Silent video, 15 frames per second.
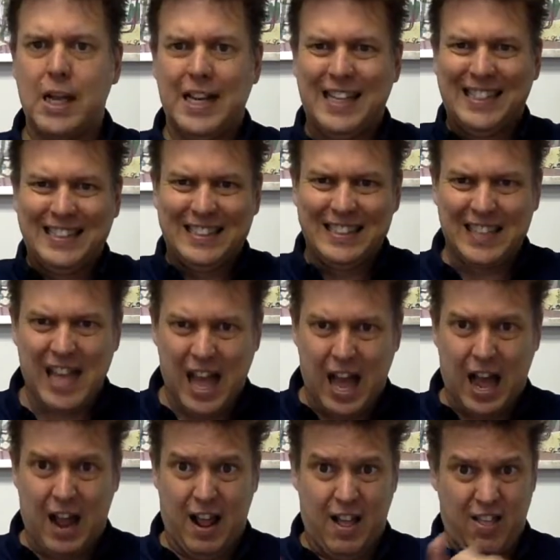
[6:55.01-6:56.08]
People are
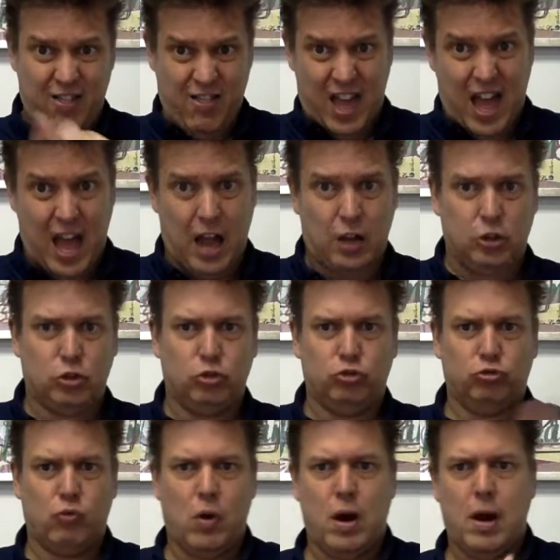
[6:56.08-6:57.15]
on a panel
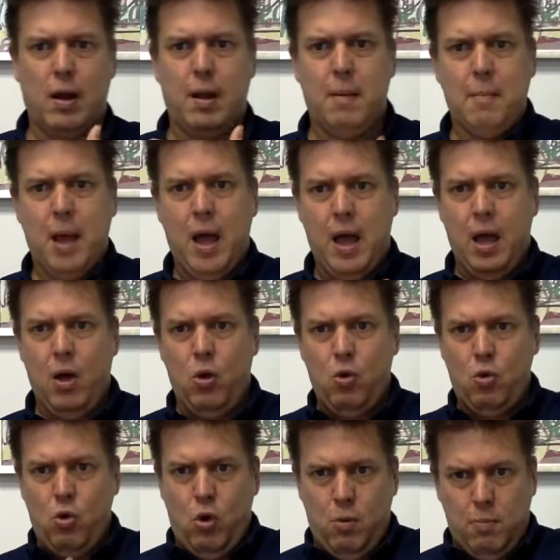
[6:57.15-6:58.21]
to
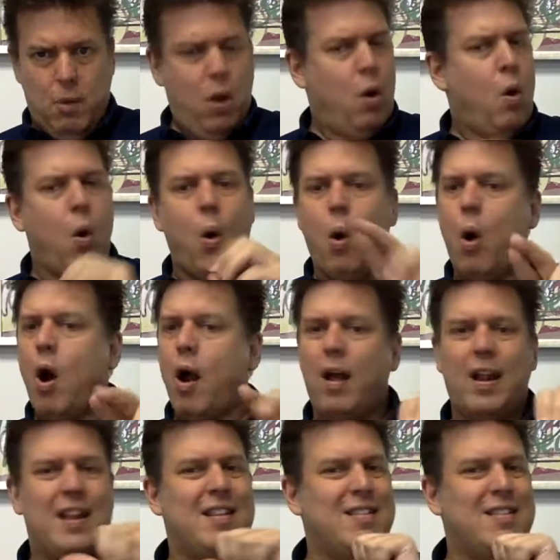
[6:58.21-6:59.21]
determine whether or not